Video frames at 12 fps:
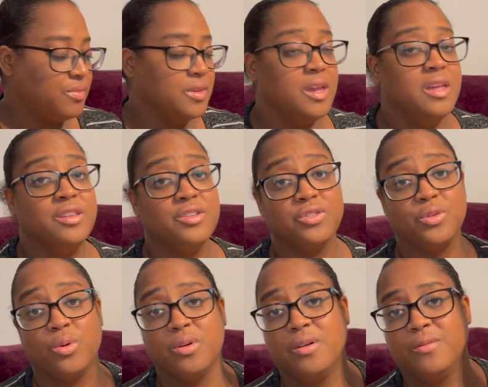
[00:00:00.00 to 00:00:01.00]
in this
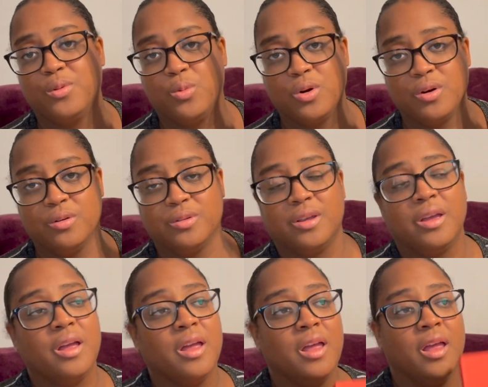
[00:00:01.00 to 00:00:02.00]
story of the world.
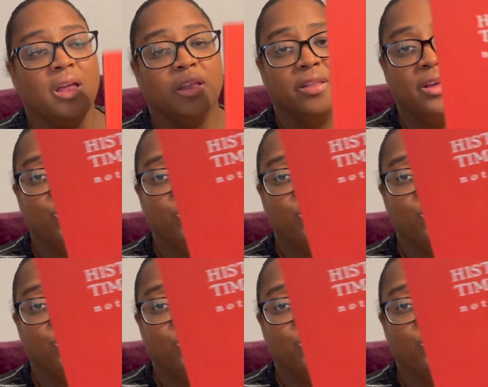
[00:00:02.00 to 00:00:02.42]
They